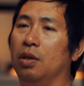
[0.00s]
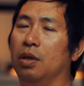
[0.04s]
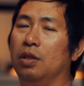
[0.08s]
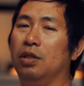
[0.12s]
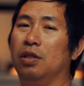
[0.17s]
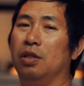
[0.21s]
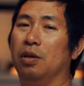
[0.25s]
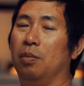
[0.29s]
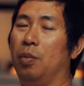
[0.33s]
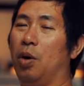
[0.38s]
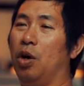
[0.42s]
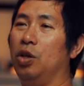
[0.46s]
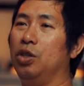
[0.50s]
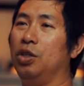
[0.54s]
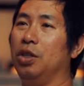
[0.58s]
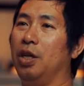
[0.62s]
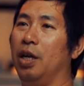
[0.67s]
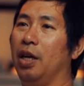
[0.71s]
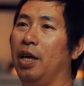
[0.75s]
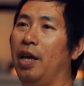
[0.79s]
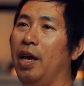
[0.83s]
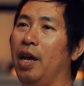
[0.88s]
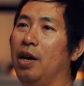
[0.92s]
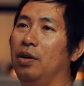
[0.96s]
This is a
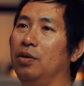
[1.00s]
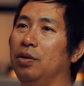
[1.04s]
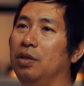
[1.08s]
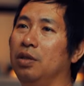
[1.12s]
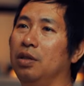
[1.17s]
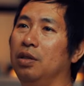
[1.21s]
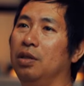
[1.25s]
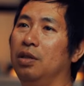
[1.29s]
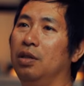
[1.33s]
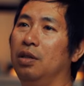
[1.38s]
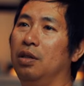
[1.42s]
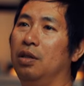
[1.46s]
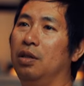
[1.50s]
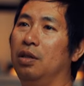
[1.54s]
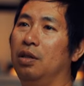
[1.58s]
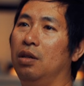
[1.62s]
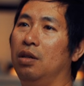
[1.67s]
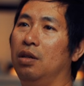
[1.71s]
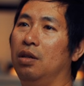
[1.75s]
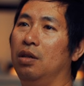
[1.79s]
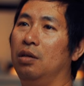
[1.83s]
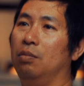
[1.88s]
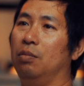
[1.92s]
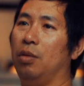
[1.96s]
margin account.
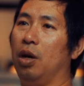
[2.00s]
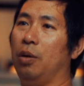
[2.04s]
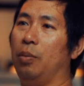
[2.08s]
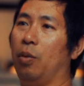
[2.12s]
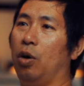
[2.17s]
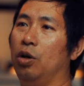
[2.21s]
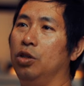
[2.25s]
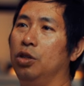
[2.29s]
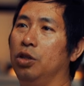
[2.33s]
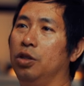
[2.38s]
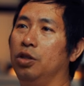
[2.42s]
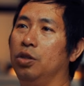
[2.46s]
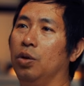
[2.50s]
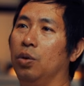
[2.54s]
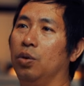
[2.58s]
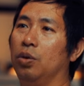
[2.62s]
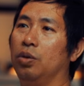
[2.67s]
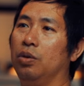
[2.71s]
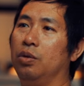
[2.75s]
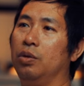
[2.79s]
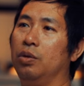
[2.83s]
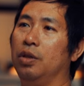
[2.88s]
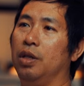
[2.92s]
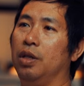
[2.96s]
My margin
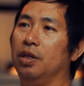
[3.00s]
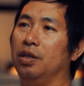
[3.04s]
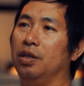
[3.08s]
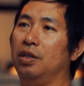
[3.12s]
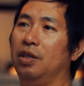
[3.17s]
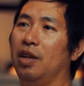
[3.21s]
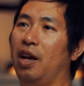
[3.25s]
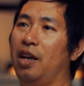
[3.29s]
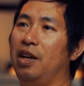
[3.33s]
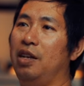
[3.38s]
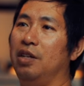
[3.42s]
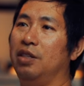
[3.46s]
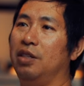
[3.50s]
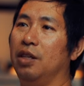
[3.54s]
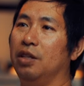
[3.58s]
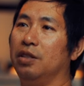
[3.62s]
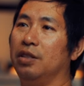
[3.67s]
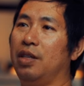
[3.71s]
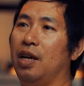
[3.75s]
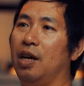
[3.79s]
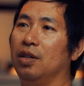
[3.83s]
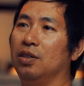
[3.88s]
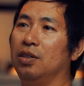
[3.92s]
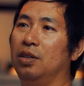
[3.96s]
total is ninety-six
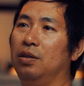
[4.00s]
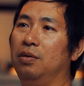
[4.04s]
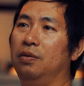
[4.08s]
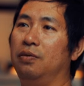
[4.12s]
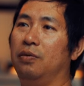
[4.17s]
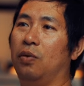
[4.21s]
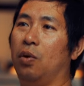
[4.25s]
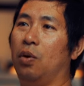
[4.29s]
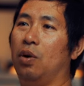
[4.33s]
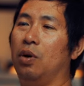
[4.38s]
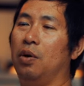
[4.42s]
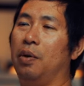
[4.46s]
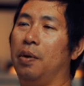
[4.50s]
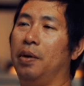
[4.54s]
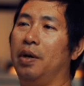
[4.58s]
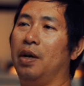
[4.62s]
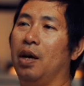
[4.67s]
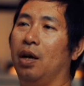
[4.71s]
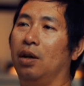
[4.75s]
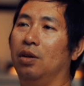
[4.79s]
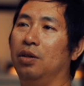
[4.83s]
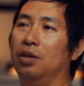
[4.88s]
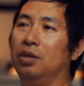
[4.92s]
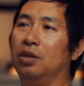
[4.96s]
thousand four hundred
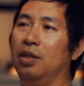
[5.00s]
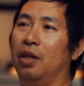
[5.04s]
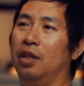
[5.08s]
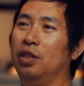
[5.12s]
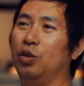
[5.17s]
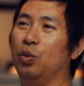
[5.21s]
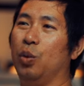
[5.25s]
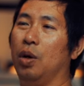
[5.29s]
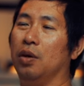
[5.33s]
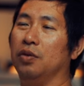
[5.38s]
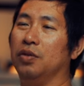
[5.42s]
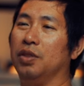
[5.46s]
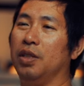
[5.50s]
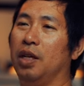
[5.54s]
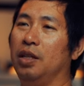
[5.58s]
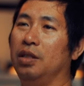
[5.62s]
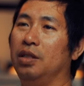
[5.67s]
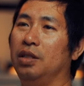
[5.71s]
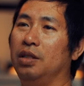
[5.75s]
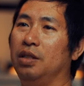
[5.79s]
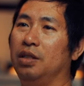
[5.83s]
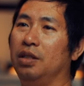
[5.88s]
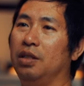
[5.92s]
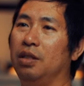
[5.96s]
dollars and twelve
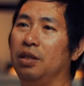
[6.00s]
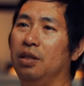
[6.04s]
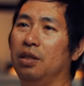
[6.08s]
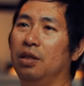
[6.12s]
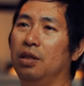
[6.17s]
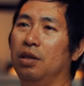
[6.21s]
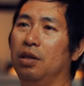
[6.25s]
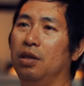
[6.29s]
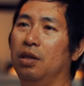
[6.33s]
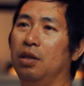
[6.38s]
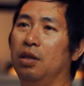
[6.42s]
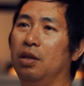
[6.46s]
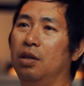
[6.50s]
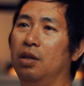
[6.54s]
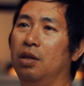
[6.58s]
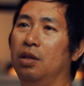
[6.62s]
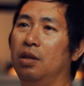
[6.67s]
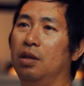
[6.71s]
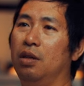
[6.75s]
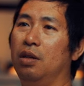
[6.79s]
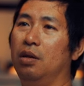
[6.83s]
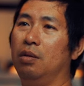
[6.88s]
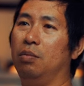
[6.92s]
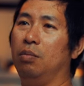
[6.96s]
cents.
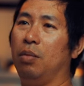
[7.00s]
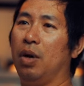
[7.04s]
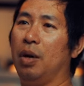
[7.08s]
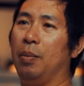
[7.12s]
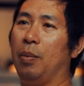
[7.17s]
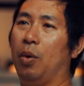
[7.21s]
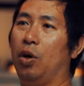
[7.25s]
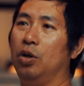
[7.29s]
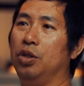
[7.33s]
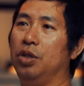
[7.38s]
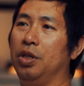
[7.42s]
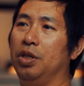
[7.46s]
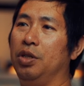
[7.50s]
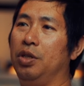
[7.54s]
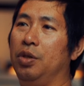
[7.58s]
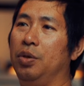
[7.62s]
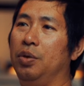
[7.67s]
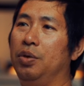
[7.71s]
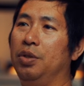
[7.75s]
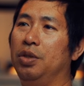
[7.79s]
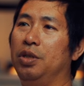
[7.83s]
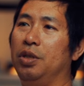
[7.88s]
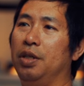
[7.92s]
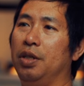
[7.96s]
My margin
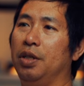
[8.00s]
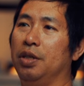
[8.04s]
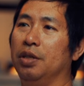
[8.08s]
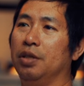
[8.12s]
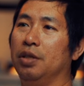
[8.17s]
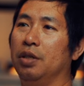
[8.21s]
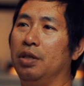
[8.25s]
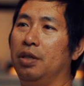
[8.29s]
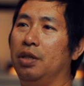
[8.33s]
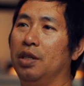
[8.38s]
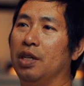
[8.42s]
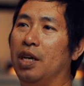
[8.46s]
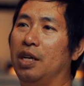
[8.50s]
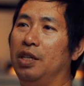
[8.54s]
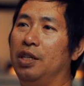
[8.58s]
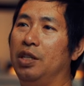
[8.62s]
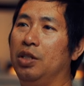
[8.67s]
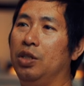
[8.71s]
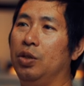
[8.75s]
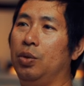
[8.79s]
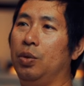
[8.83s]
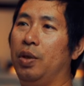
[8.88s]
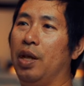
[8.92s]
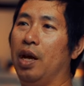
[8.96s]
used is
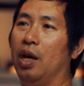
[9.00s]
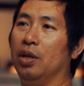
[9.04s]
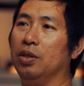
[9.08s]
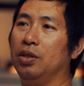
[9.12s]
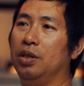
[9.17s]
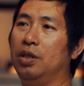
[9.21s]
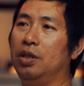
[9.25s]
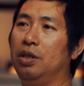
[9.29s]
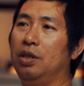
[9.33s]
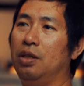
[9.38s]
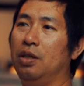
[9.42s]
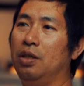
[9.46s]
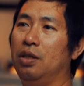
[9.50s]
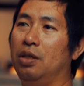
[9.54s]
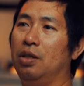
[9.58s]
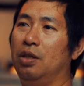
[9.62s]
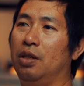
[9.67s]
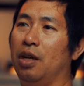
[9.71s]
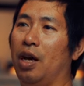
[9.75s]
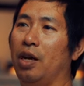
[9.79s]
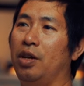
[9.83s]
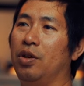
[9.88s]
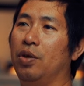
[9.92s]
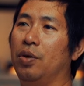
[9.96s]
ninety-two thousand
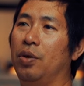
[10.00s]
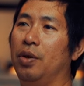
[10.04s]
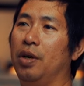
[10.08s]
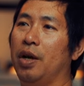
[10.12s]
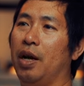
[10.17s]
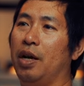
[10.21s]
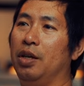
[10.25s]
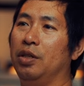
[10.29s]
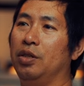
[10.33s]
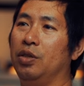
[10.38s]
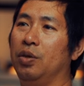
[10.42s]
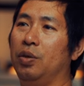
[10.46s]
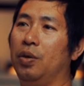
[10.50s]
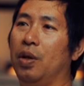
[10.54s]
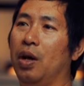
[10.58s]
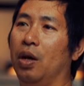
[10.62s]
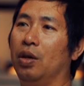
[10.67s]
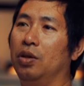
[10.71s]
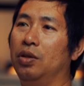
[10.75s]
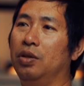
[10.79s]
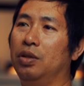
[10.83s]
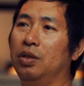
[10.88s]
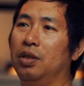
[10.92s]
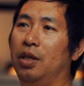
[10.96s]
nine hundred ninety-two
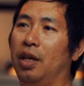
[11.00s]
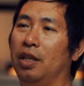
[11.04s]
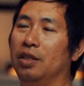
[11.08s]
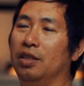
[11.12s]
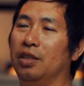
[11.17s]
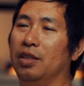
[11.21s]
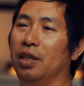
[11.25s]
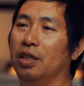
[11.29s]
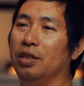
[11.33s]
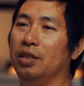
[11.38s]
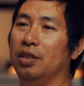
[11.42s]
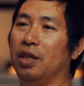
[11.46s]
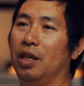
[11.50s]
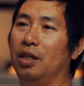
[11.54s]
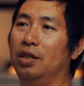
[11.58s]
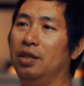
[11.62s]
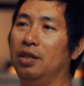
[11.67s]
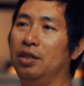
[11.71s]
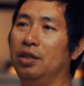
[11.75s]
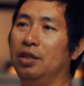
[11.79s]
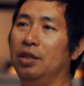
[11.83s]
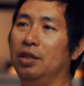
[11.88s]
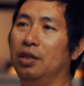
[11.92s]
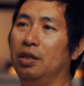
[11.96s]
dollars and six
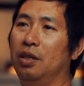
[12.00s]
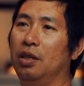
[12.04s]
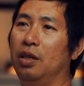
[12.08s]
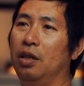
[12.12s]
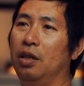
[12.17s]
cents,